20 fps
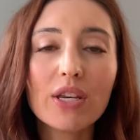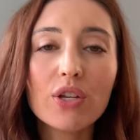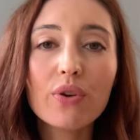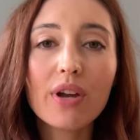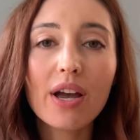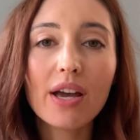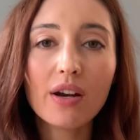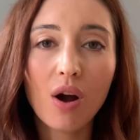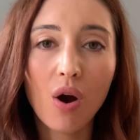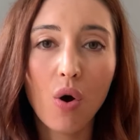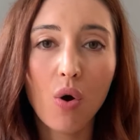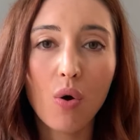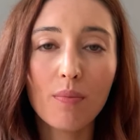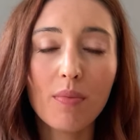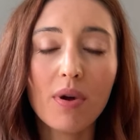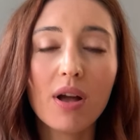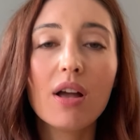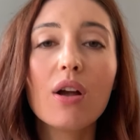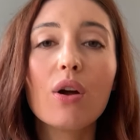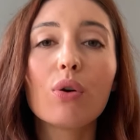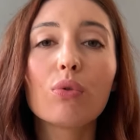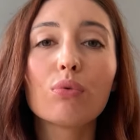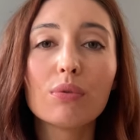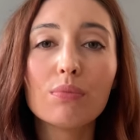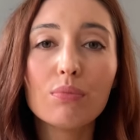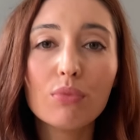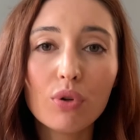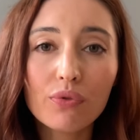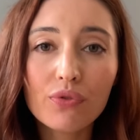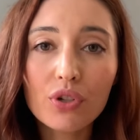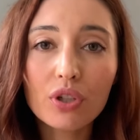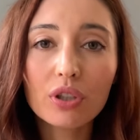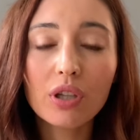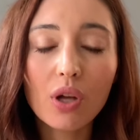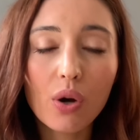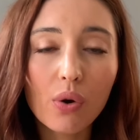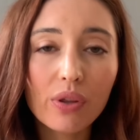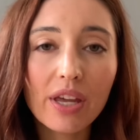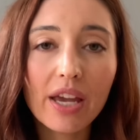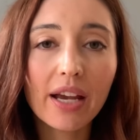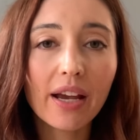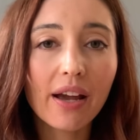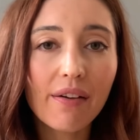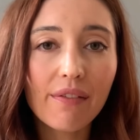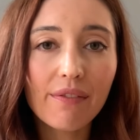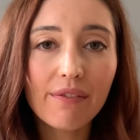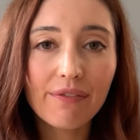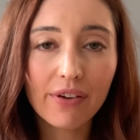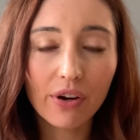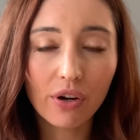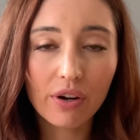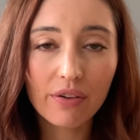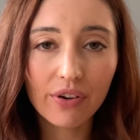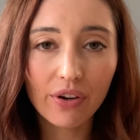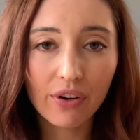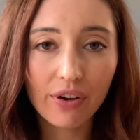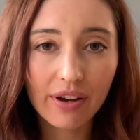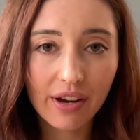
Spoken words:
you get home, remove your clothing very, very